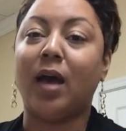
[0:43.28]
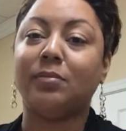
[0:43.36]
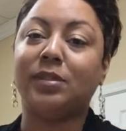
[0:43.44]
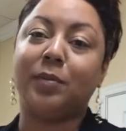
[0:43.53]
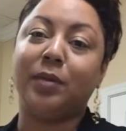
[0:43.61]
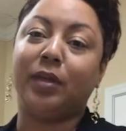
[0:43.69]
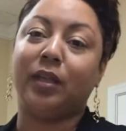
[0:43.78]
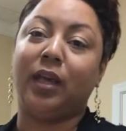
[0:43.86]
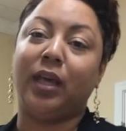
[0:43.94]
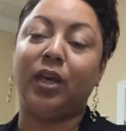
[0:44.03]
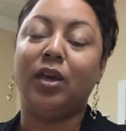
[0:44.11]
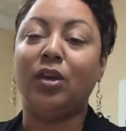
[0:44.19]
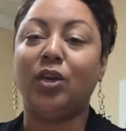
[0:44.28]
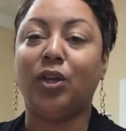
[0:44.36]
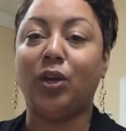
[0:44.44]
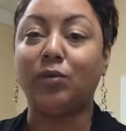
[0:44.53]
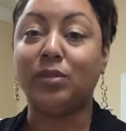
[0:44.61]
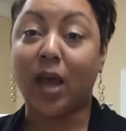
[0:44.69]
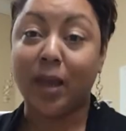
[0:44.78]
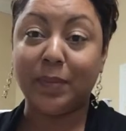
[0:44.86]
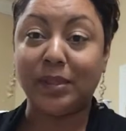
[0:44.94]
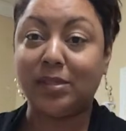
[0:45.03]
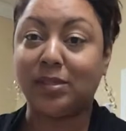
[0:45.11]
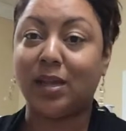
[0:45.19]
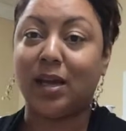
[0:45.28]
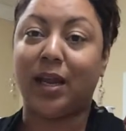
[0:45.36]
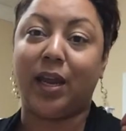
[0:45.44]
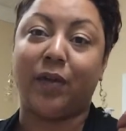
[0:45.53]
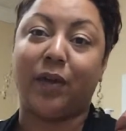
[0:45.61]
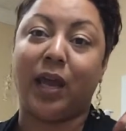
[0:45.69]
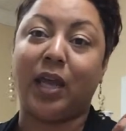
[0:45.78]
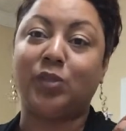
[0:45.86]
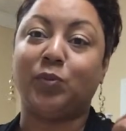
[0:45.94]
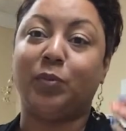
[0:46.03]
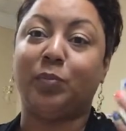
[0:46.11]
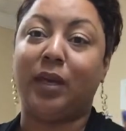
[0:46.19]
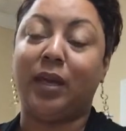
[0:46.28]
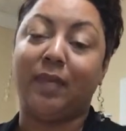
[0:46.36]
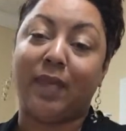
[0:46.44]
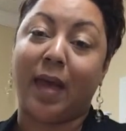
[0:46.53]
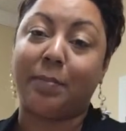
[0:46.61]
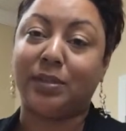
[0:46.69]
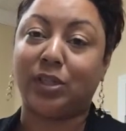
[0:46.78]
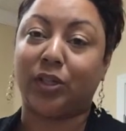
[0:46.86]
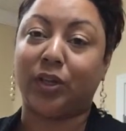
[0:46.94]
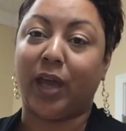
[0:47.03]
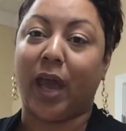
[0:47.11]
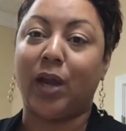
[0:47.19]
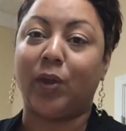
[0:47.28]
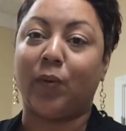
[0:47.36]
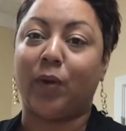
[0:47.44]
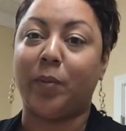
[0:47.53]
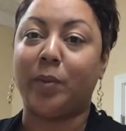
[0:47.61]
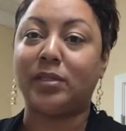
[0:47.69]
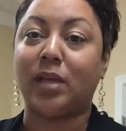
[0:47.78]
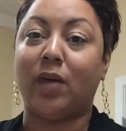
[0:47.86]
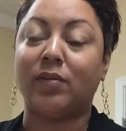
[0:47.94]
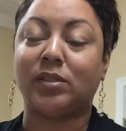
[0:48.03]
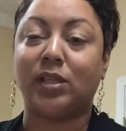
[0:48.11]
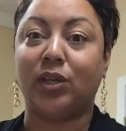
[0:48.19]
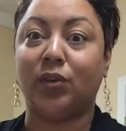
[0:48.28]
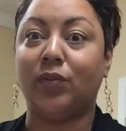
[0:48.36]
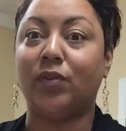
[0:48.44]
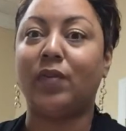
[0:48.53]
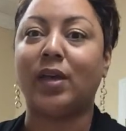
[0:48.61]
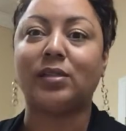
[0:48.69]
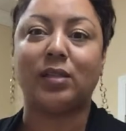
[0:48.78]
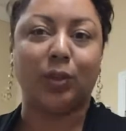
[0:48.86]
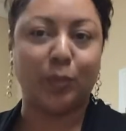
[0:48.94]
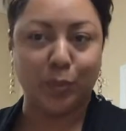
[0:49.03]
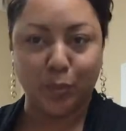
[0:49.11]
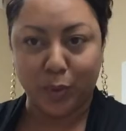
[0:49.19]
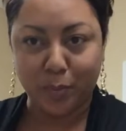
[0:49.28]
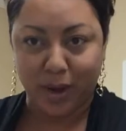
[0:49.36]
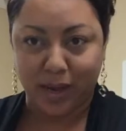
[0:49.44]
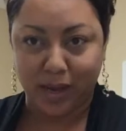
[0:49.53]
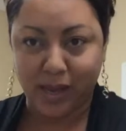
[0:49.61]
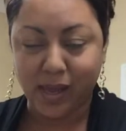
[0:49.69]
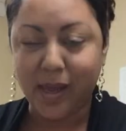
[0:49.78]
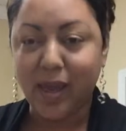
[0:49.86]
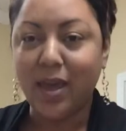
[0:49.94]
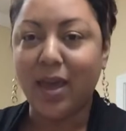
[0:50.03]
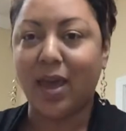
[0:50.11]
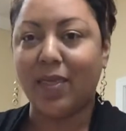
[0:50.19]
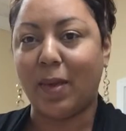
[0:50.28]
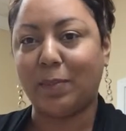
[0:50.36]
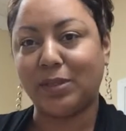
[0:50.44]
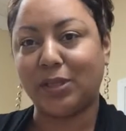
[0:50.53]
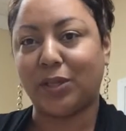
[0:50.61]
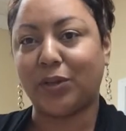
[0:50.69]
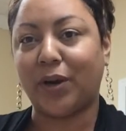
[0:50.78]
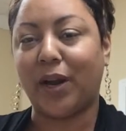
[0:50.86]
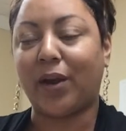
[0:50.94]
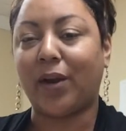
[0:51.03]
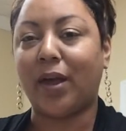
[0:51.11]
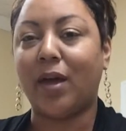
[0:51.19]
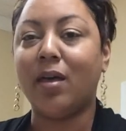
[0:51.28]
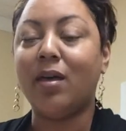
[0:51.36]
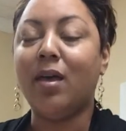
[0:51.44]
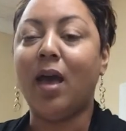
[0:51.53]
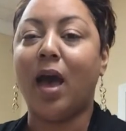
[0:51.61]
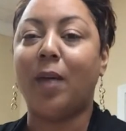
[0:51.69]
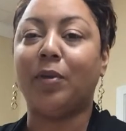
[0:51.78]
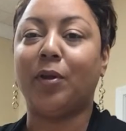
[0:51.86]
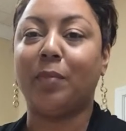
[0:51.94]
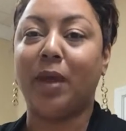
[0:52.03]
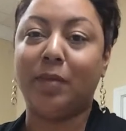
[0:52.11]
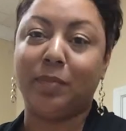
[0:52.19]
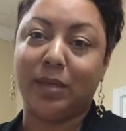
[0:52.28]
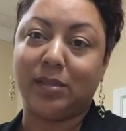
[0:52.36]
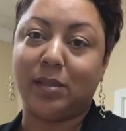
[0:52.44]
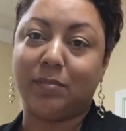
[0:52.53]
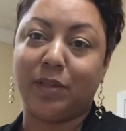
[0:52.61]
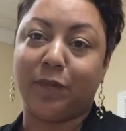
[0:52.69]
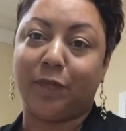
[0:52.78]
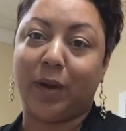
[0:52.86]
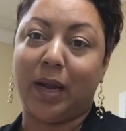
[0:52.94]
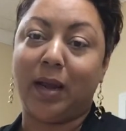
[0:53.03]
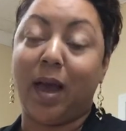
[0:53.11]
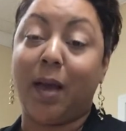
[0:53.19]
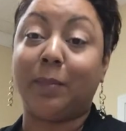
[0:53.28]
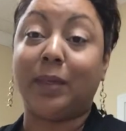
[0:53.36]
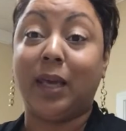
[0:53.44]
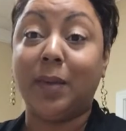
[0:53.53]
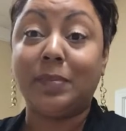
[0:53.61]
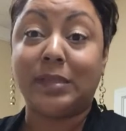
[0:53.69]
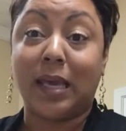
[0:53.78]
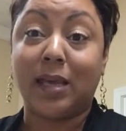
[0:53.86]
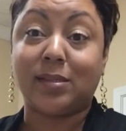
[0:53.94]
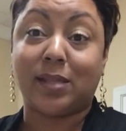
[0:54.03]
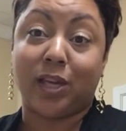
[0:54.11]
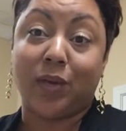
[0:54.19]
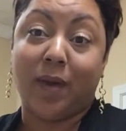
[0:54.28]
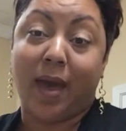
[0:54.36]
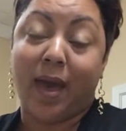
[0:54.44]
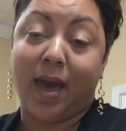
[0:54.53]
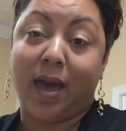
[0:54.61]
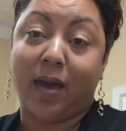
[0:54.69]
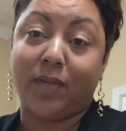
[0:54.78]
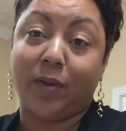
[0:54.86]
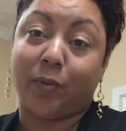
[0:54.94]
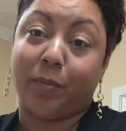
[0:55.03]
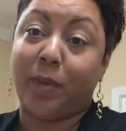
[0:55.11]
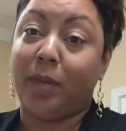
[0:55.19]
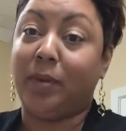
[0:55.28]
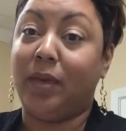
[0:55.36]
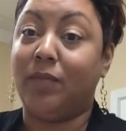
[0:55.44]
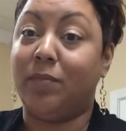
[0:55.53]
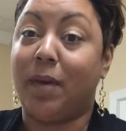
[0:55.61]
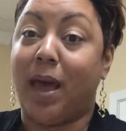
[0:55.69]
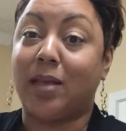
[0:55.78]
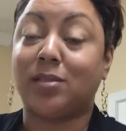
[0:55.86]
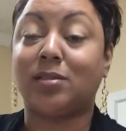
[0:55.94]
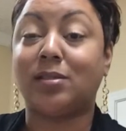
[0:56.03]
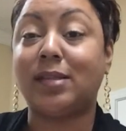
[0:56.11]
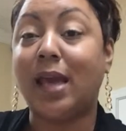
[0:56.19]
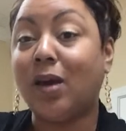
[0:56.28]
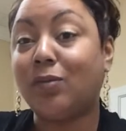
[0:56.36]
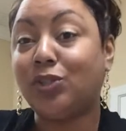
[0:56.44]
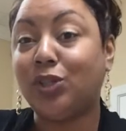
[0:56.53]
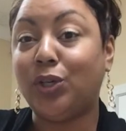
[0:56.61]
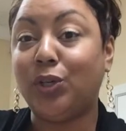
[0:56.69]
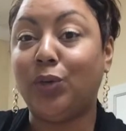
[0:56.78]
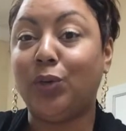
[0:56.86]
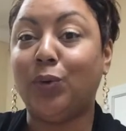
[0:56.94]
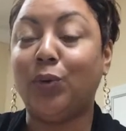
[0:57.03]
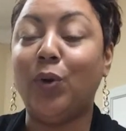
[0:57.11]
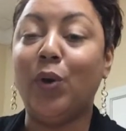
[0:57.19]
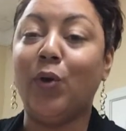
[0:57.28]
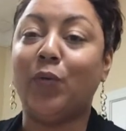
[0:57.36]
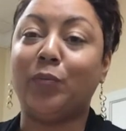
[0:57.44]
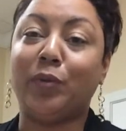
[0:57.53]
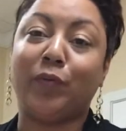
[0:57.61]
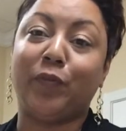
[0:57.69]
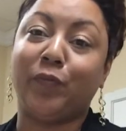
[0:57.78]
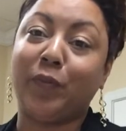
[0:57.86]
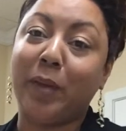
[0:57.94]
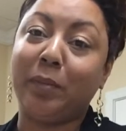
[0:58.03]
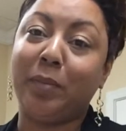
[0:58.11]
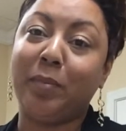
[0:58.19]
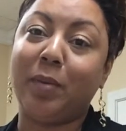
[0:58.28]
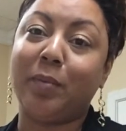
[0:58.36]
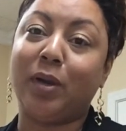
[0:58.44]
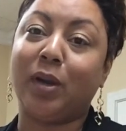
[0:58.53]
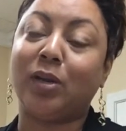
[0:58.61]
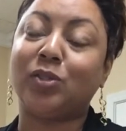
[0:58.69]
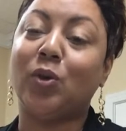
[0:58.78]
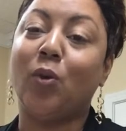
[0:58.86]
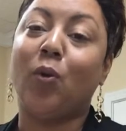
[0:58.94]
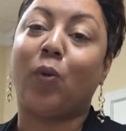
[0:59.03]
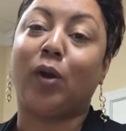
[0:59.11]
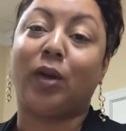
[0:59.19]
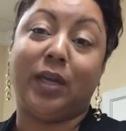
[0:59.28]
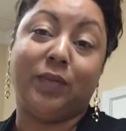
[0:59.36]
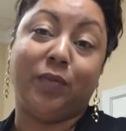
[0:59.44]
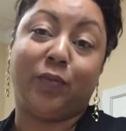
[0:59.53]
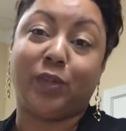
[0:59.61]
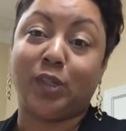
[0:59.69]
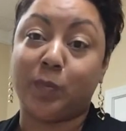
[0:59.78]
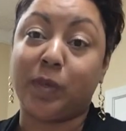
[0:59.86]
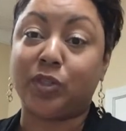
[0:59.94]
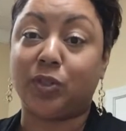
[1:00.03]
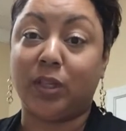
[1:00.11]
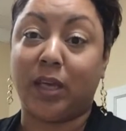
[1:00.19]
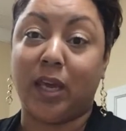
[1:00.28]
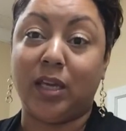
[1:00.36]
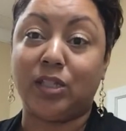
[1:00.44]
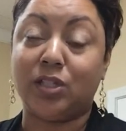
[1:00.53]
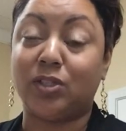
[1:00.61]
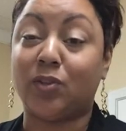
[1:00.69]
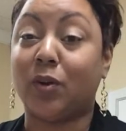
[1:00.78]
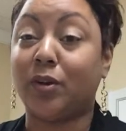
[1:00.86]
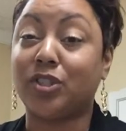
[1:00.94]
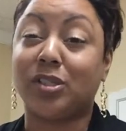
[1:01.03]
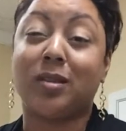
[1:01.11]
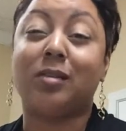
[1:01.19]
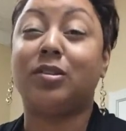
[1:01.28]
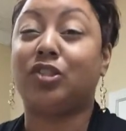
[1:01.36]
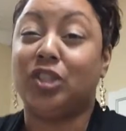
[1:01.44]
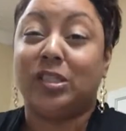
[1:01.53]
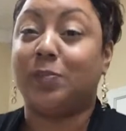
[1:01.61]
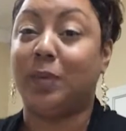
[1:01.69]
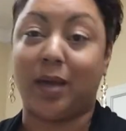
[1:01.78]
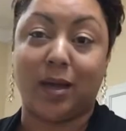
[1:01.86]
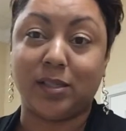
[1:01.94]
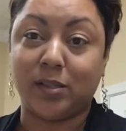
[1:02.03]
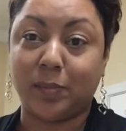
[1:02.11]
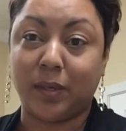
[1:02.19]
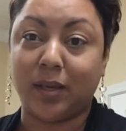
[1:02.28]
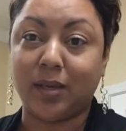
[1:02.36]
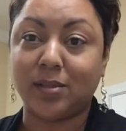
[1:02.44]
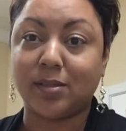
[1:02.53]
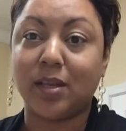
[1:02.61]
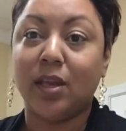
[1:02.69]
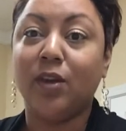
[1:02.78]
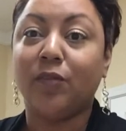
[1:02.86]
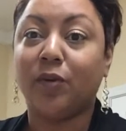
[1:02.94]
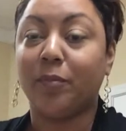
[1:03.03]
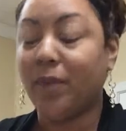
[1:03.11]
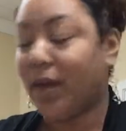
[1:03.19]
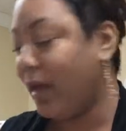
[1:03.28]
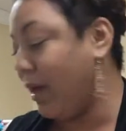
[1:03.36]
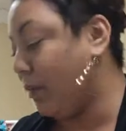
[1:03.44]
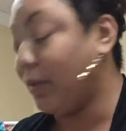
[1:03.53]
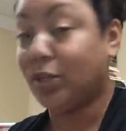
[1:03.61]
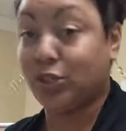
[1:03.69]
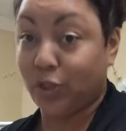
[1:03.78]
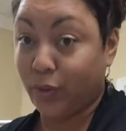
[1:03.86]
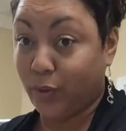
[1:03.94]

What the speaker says: Typically, diamond stud earrings would be in that particular category because obviously you've invested a little bit more money in that particular area. There may be some different keepsakes that you have that were maybe even passed down to you from different family members, or even for special occasions, or just a just because piece. For me, I'm going to show